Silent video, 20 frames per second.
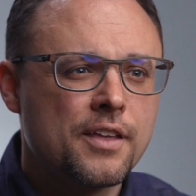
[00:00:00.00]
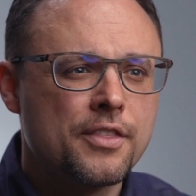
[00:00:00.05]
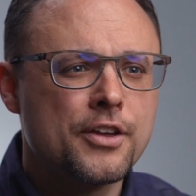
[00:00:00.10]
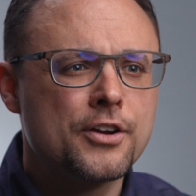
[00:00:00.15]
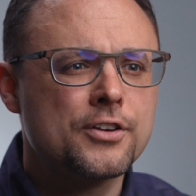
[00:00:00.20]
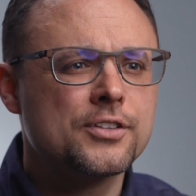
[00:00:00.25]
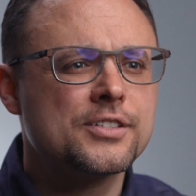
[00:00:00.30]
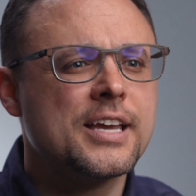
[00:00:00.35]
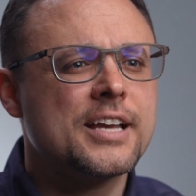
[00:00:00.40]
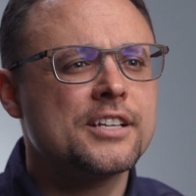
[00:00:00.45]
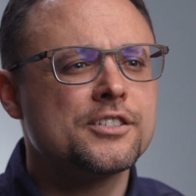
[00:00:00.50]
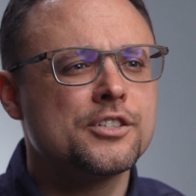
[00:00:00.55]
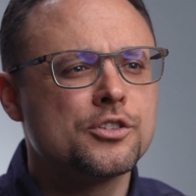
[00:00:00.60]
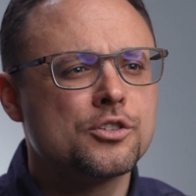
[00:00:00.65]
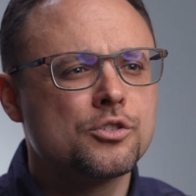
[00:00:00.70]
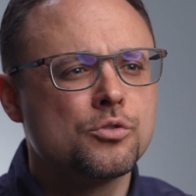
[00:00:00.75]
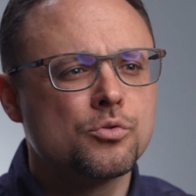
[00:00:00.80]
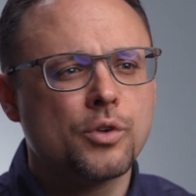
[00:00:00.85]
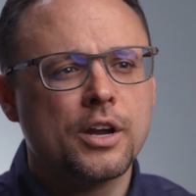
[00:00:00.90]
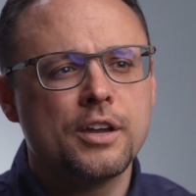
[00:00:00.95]
TheraSaaS
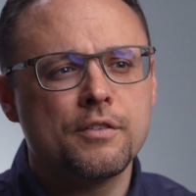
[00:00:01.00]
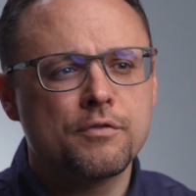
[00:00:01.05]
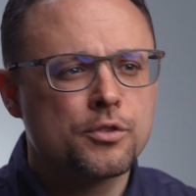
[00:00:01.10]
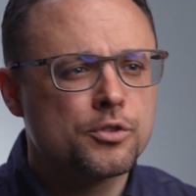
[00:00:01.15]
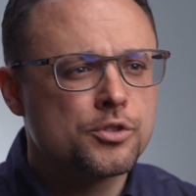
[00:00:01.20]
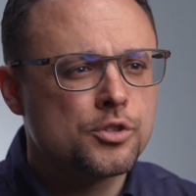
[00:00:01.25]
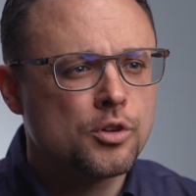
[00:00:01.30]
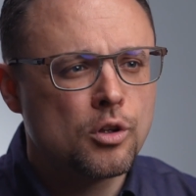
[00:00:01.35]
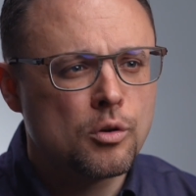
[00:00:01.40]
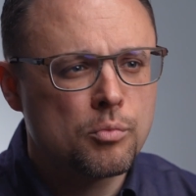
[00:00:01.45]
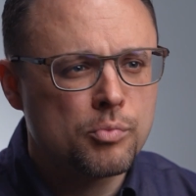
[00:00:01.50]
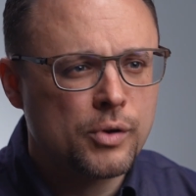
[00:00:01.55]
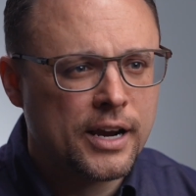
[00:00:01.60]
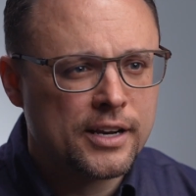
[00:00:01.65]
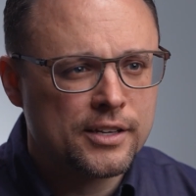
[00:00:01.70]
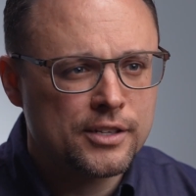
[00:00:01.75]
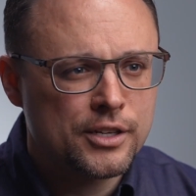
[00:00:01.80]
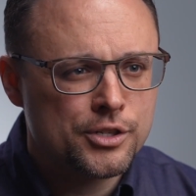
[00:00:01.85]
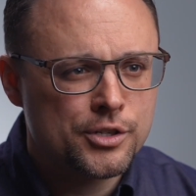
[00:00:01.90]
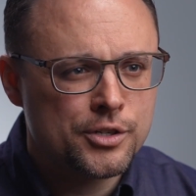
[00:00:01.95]
is great for solo
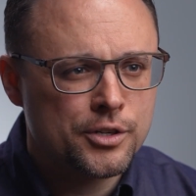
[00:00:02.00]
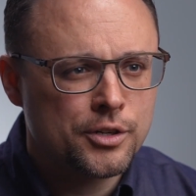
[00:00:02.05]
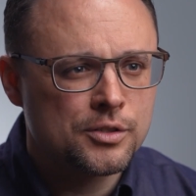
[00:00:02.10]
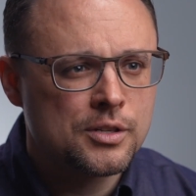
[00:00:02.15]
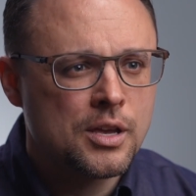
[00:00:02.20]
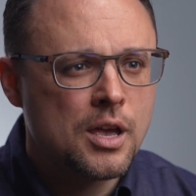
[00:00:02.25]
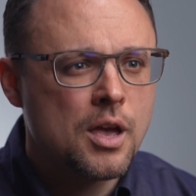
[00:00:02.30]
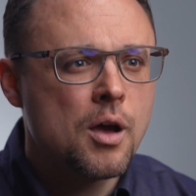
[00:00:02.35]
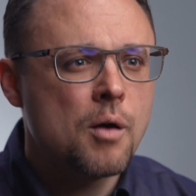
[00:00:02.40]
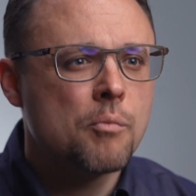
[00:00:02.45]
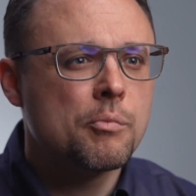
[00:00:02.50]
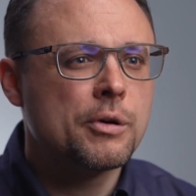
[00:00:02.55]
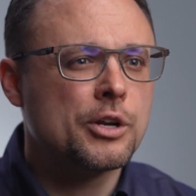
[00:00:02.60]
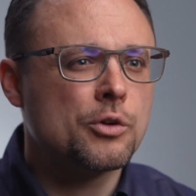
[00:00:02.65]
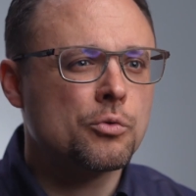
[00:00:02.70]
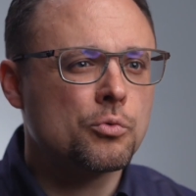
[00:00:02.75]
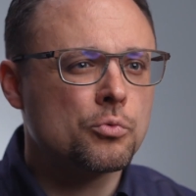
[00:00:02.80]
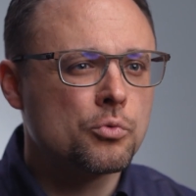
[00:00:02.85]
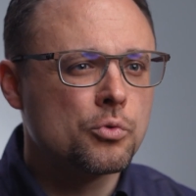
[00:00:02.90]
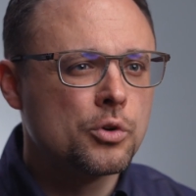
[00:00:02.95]
practitioners, but
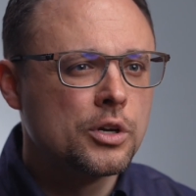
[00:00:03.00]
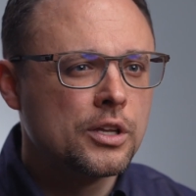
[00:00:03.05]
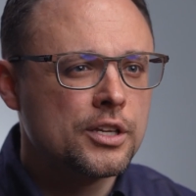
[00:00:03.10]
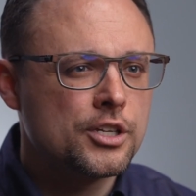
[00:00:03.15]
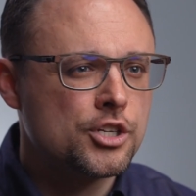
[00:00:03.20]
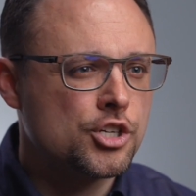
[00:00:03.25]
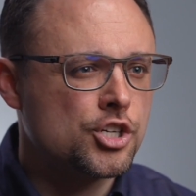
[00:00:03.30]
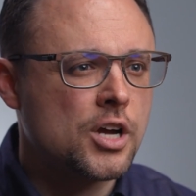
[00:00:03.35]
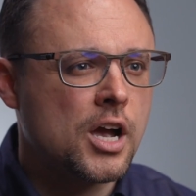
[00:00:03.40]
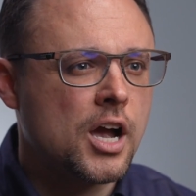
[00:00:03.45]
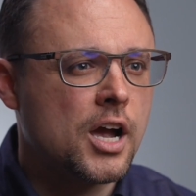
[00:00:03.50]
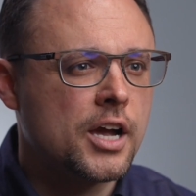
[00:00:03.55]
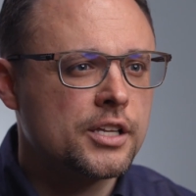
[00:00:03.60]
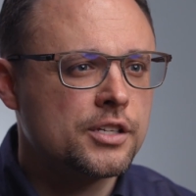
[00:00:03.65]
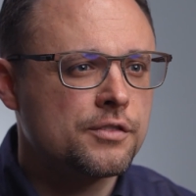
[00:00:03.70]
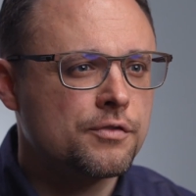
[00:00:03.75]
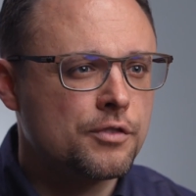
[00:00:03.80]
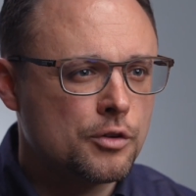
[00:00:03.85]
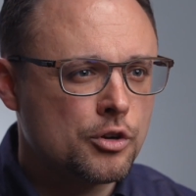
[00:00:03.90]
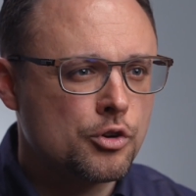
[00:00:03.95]
it really
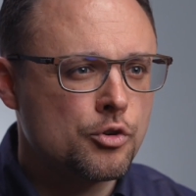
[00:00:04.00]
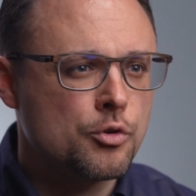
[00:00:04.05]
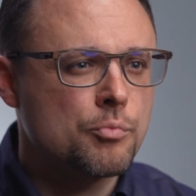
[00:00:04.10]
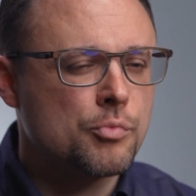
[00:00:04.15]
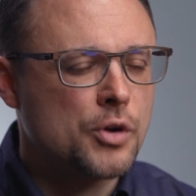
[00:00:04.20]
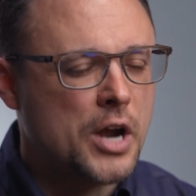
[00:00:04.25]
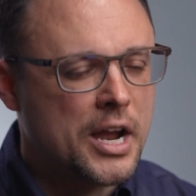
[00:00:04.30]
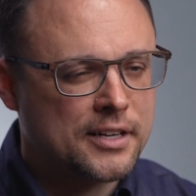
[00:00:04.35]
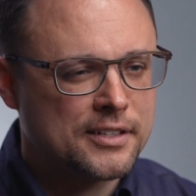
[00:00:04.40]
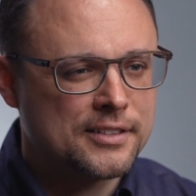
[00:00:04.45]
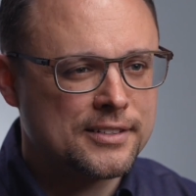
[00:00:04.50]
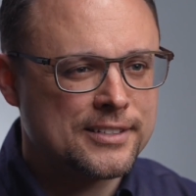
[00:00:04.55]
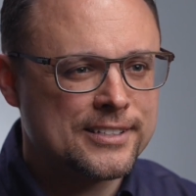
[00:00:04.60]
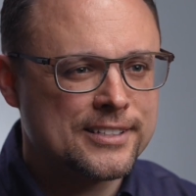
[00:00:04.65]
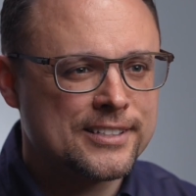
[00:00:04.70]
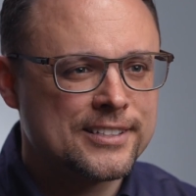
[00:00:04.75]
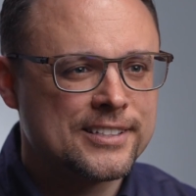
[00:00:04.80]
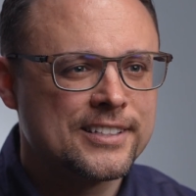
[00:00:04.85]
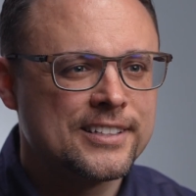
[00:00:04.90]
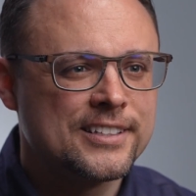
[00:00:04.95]
shines for group
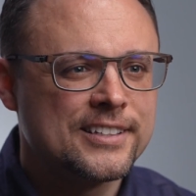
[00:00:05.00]
practices.